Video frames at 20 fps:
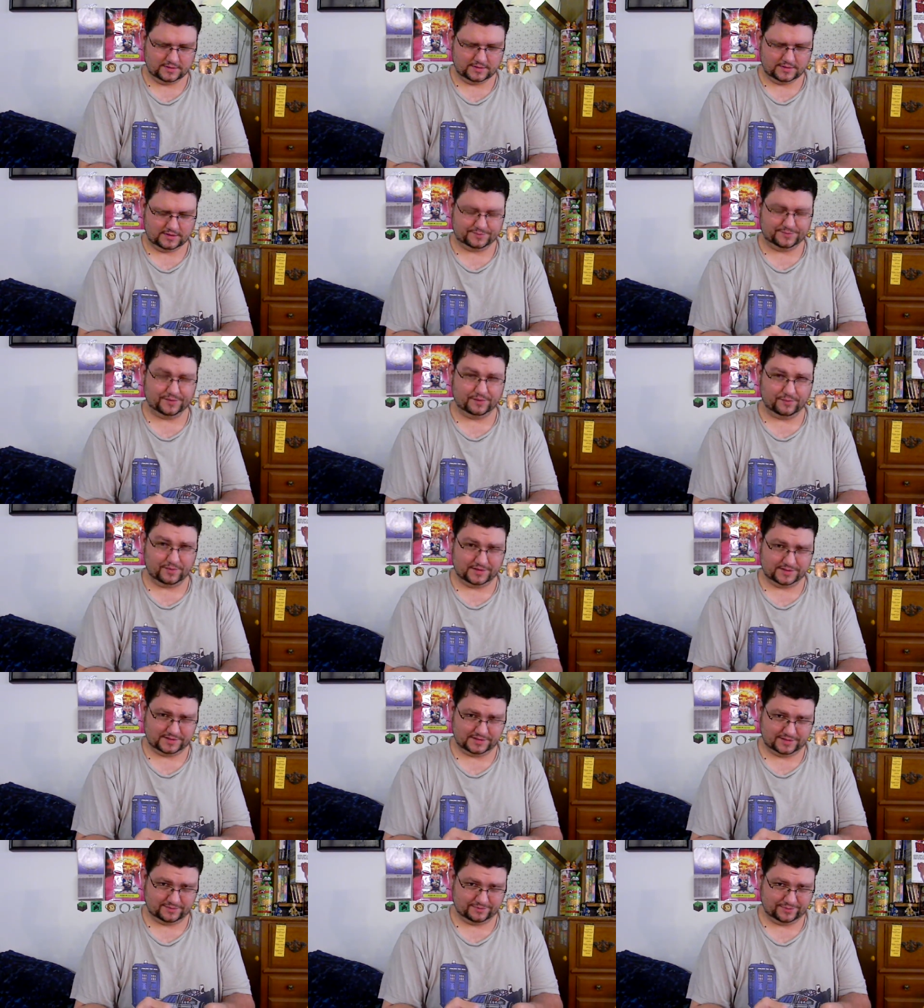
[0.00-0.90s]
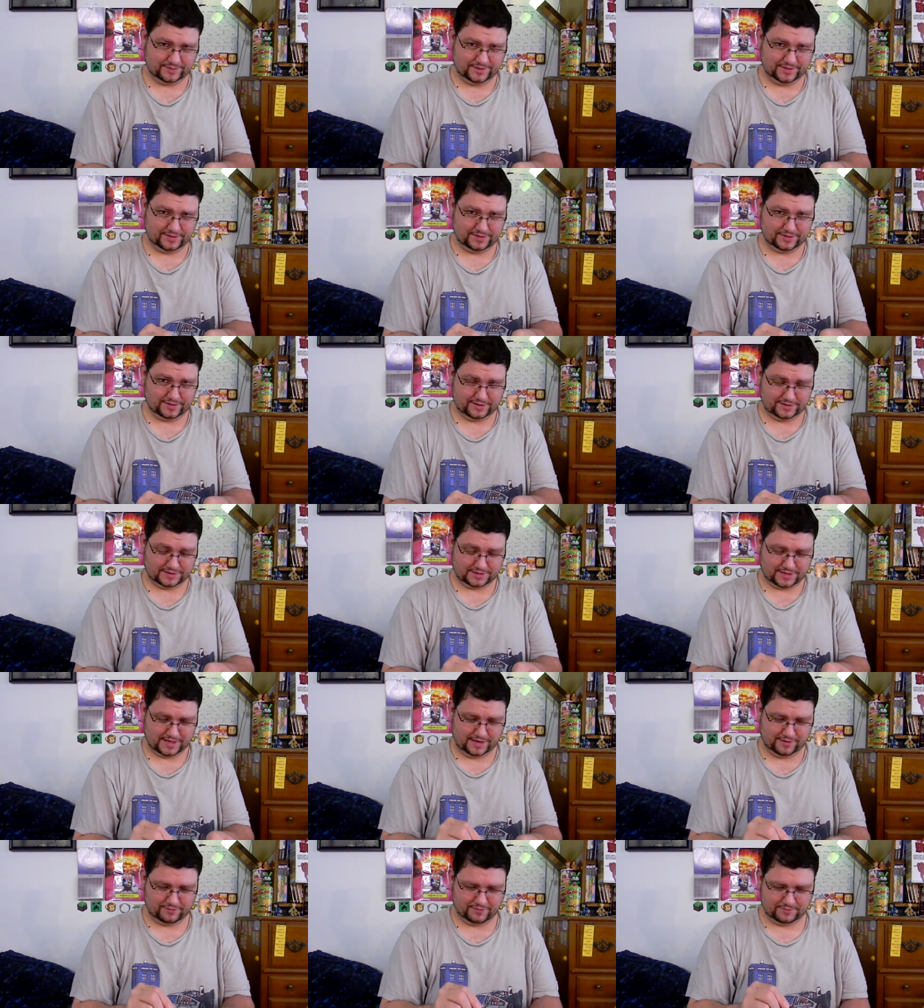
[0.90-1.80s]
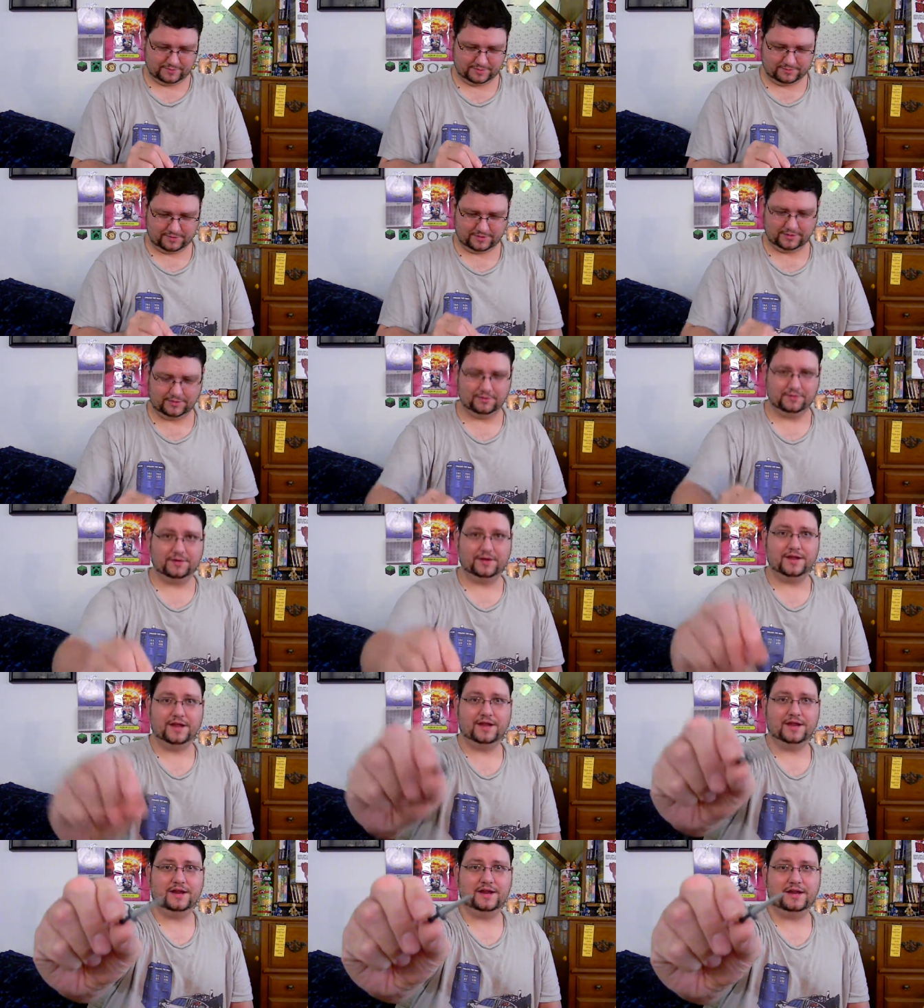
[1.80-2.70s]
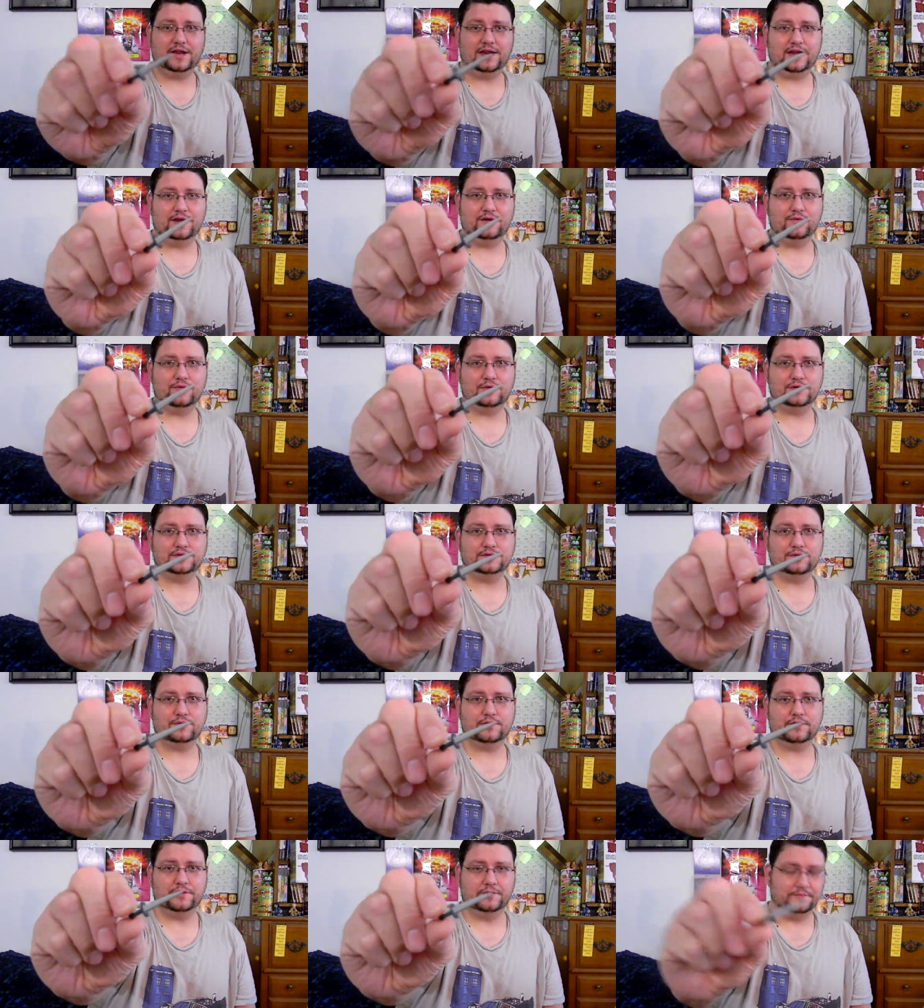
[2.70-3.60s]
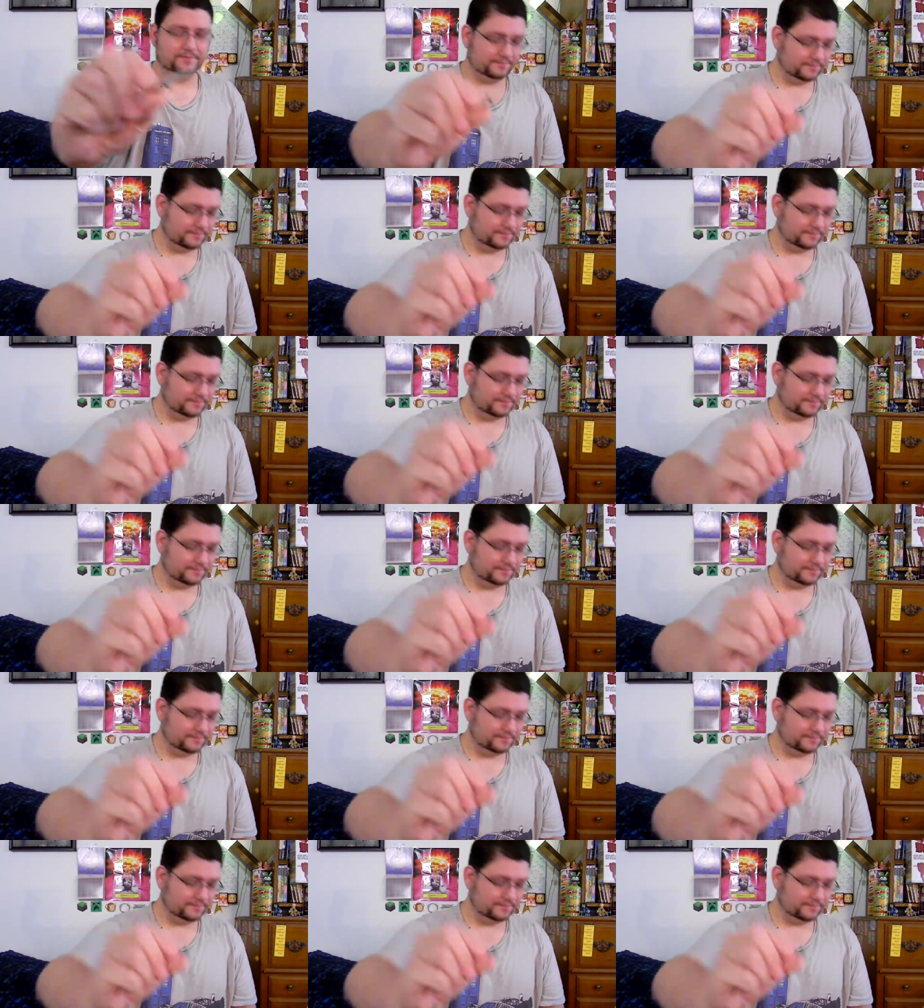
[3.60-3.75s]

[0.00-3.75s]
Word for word: It's been a while since I played uh, Skyrim. Leave me alone. And a Nord sword.